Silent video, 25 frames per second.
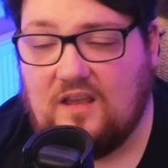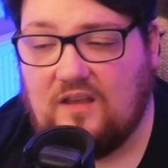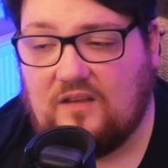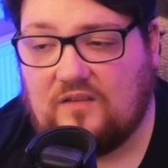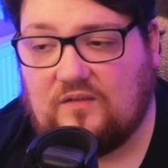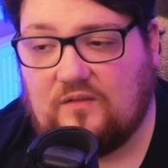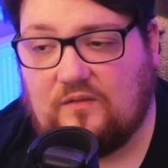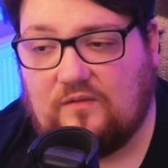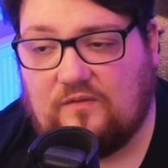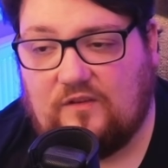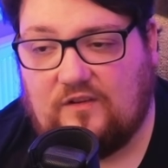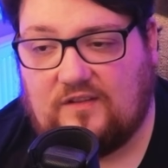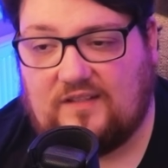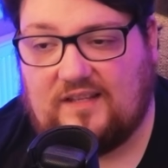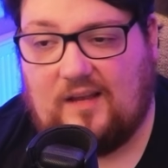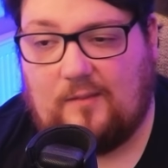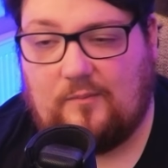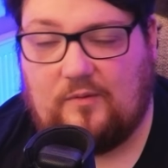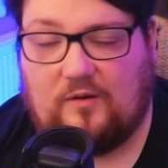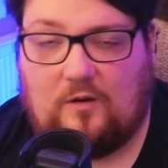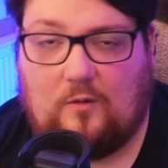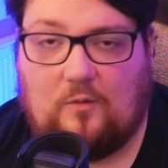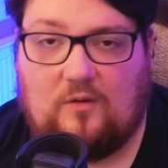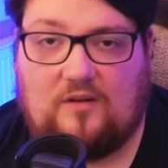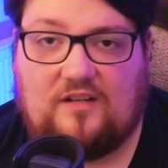So for
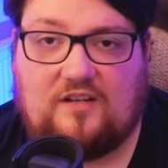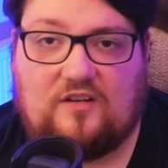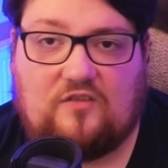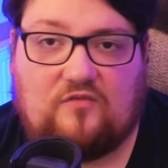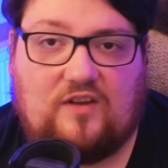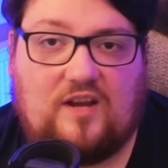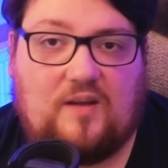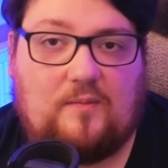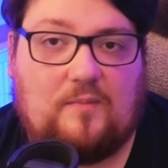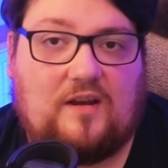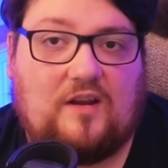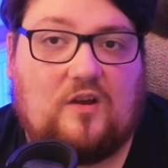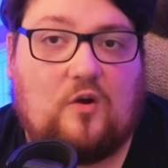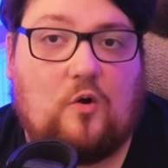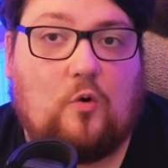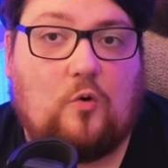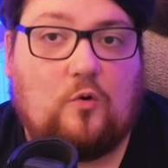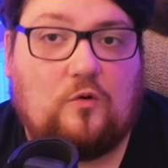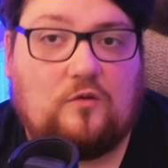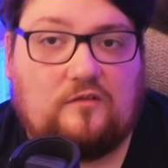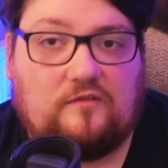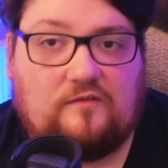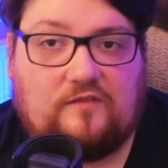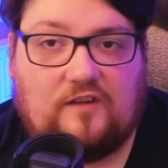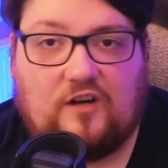example, I want to create my
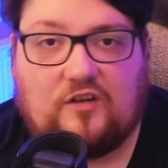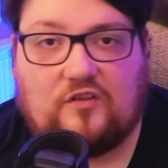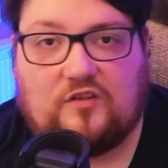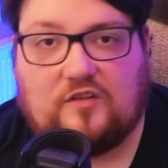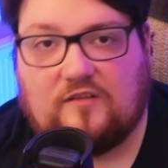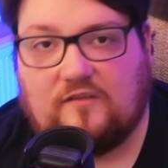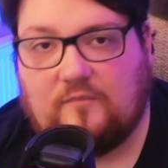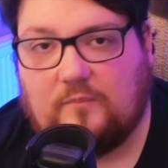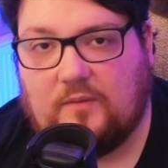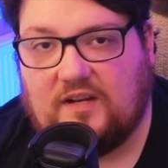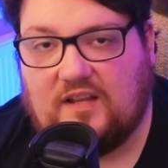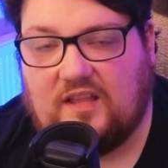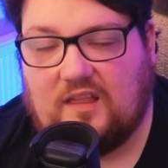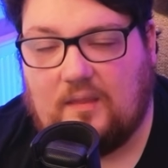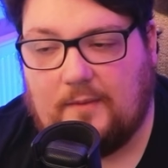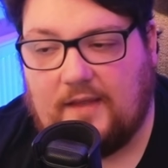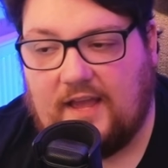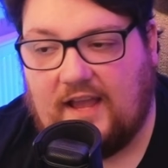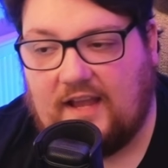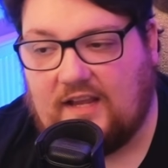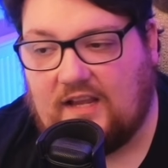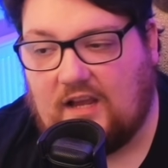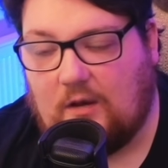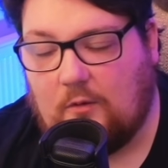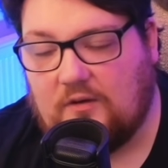own version of Money in the
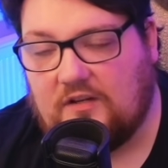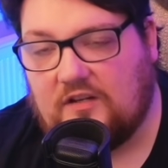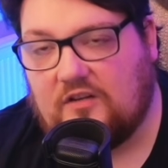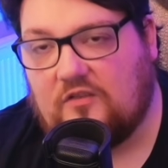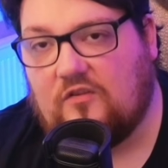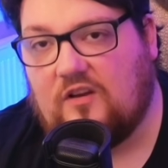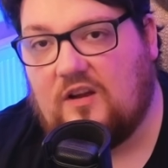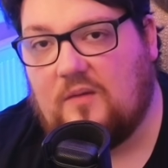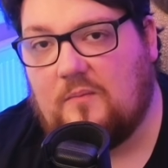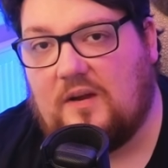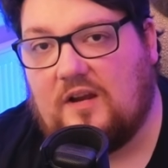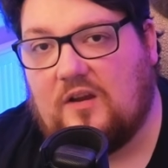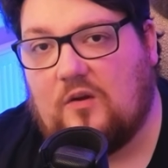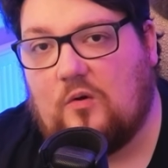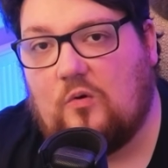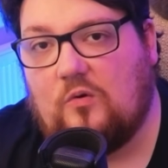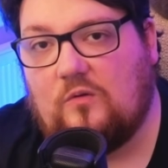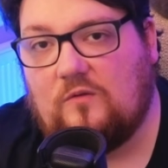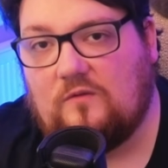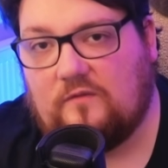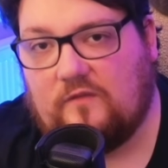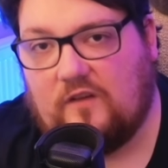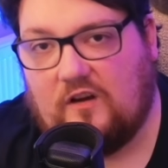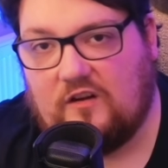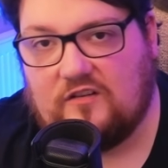Bank. I want to create my
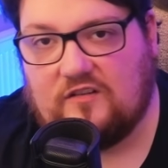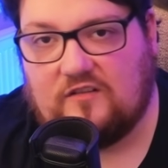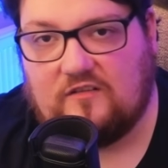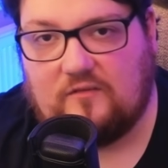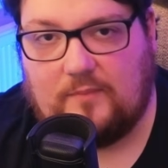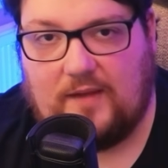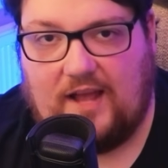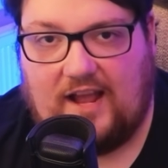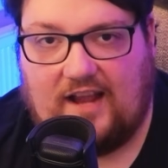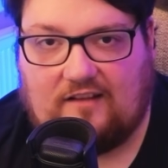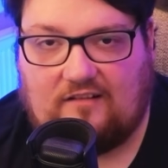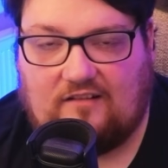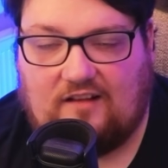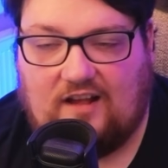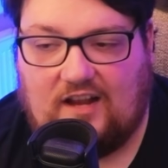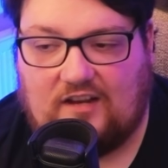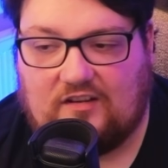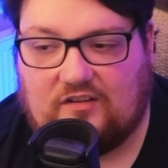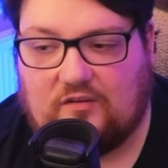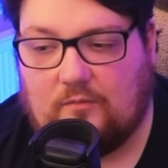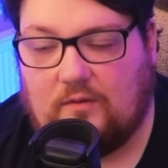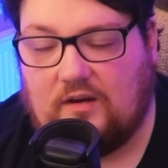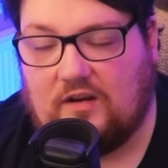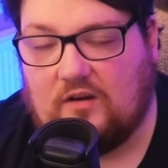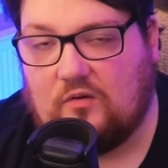own version of Backlash
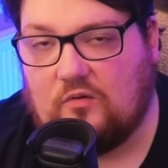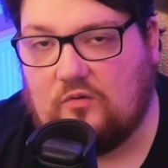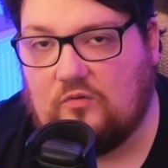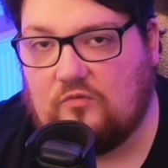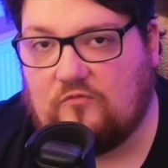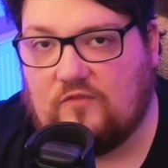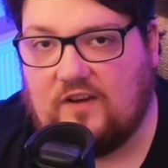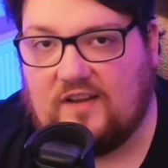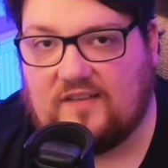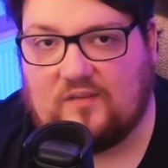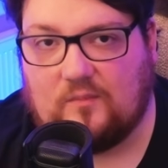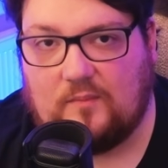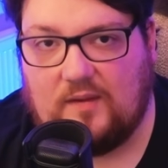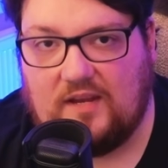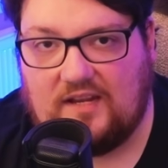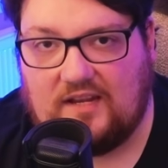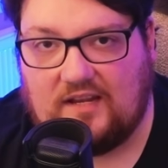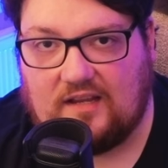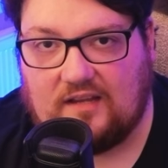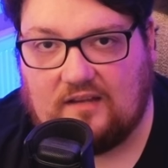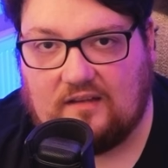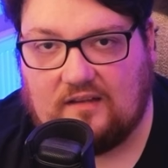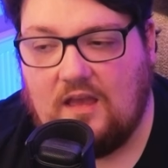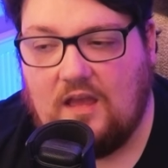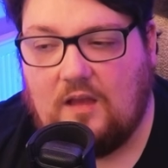or my own
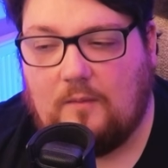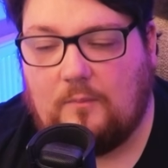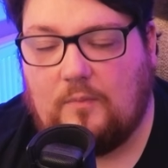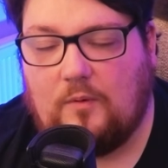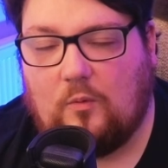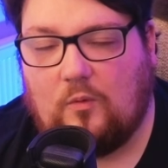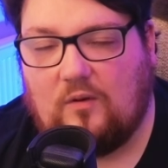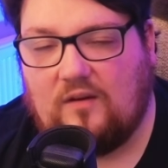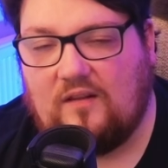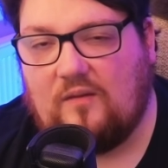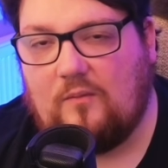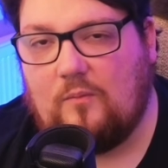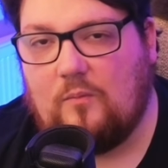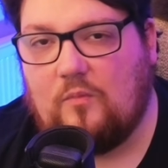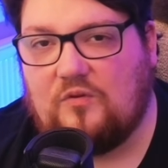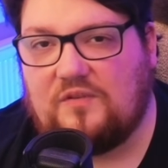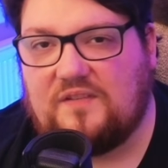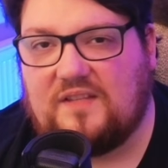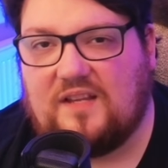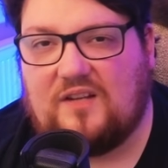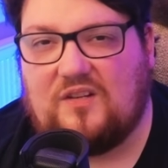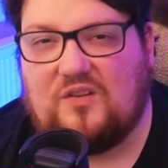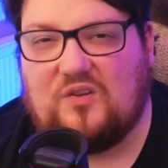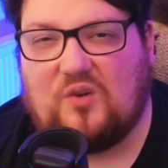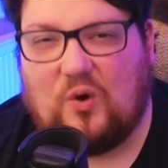WrestleMania. But one of the most
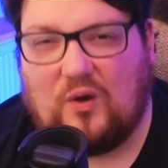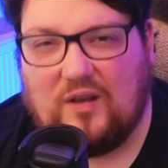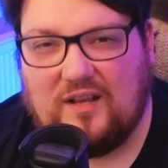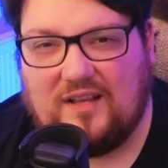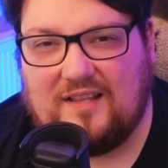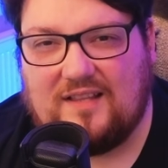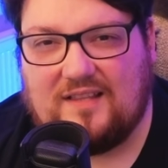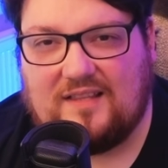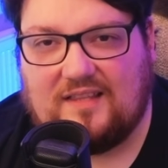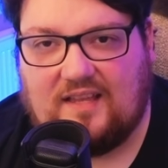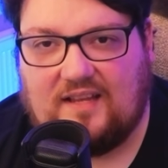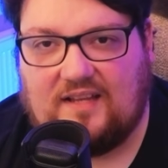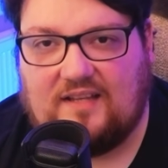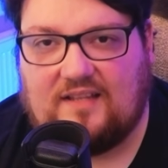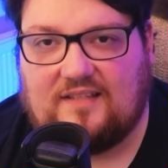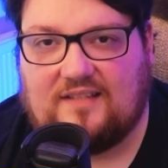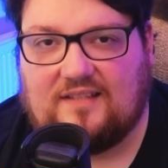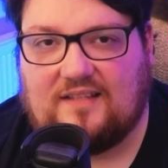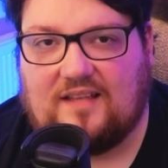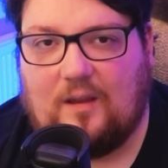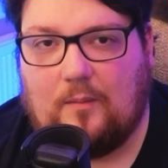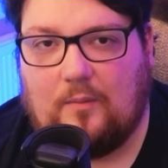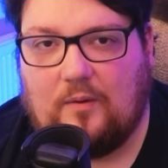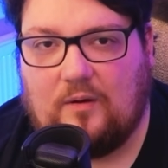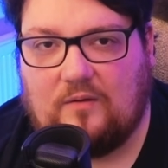annoying things
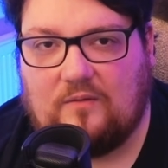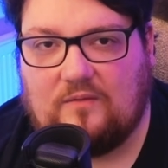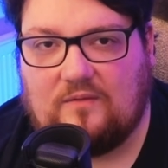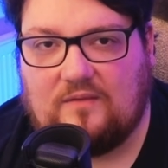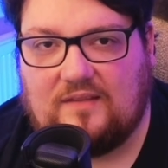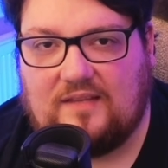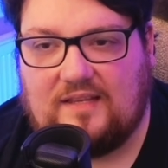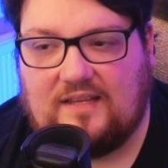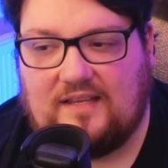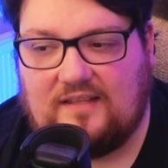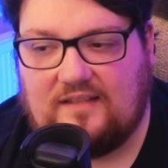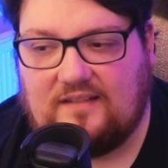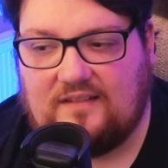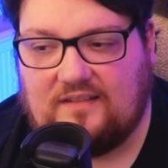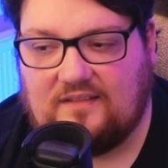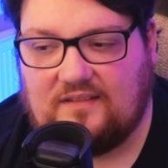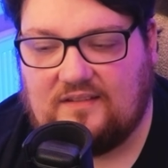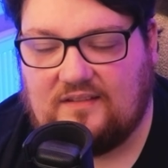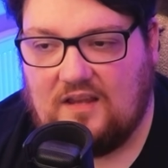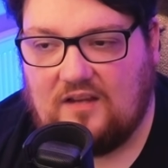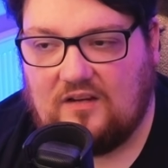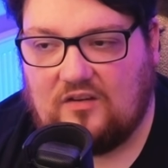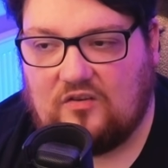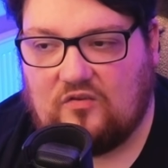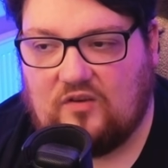about
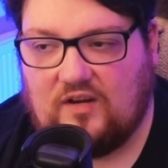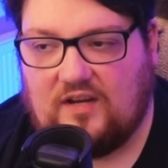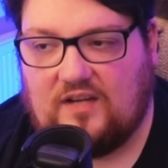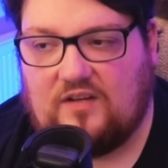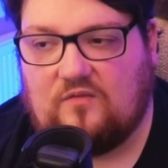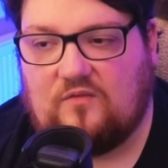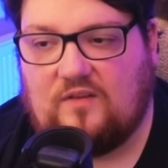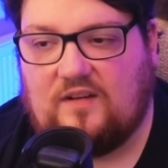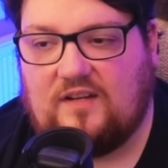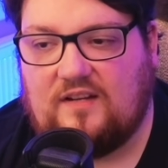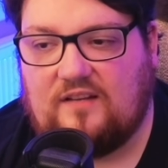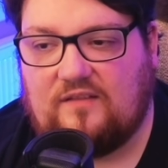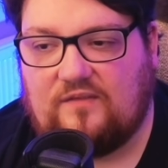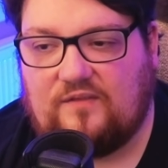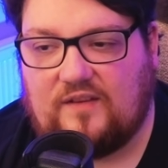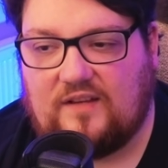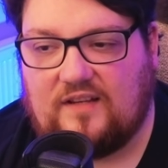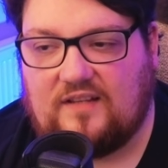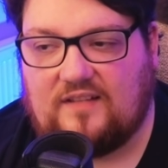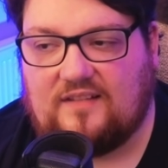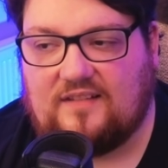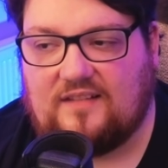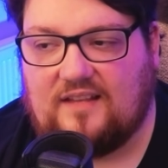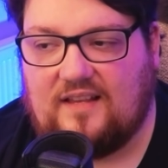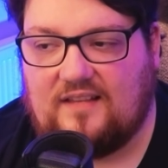these creating arena
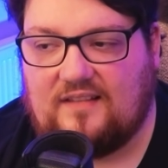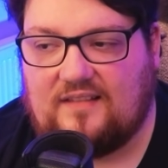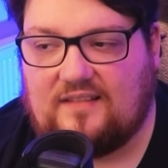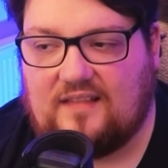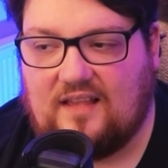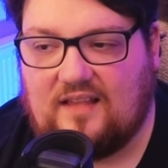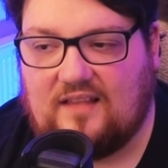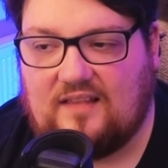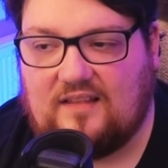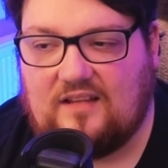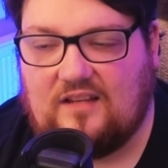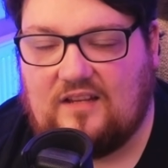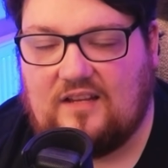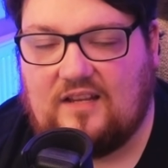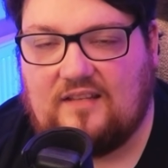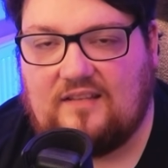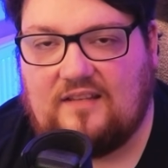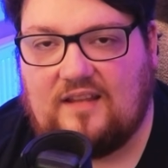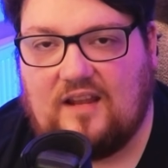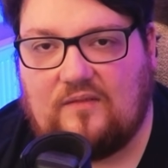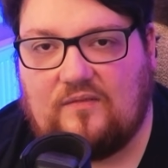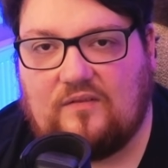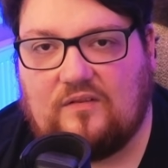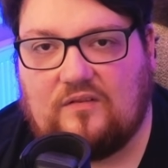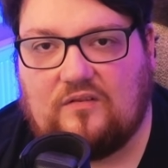things is that you can
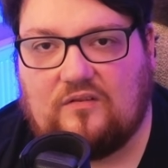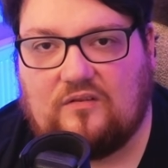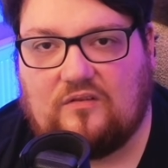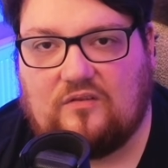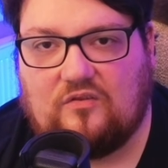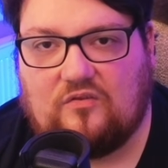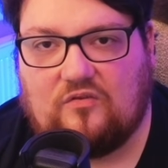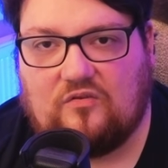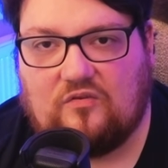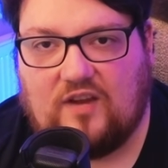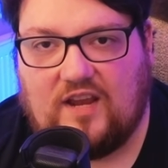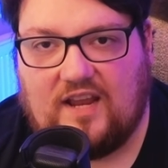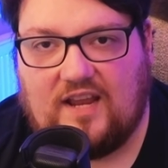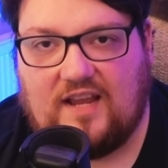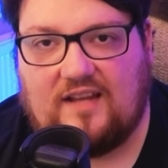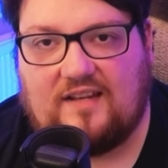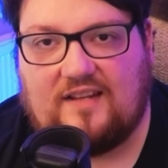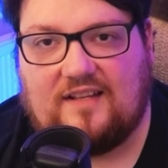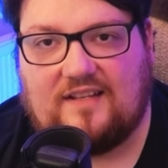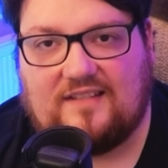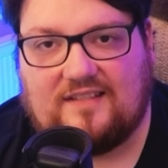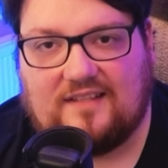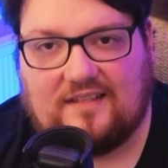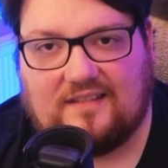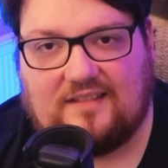never create an
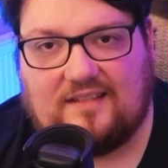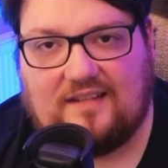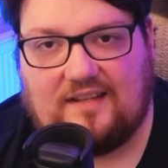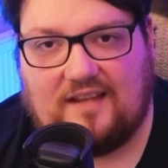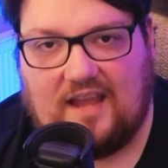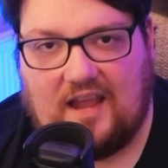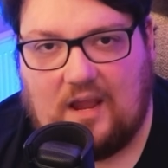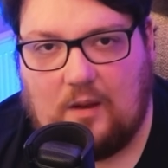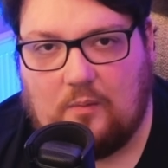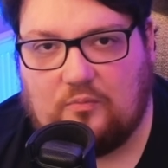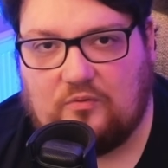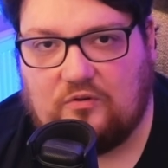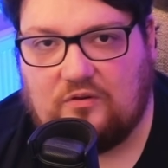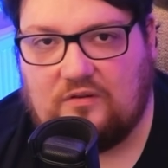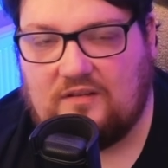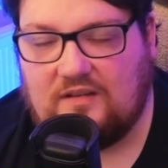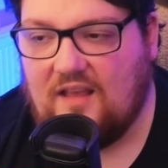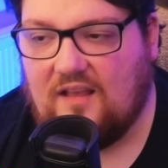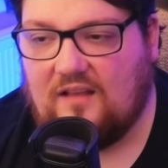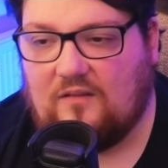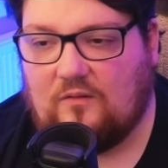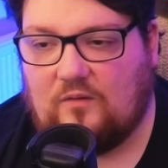existing apron.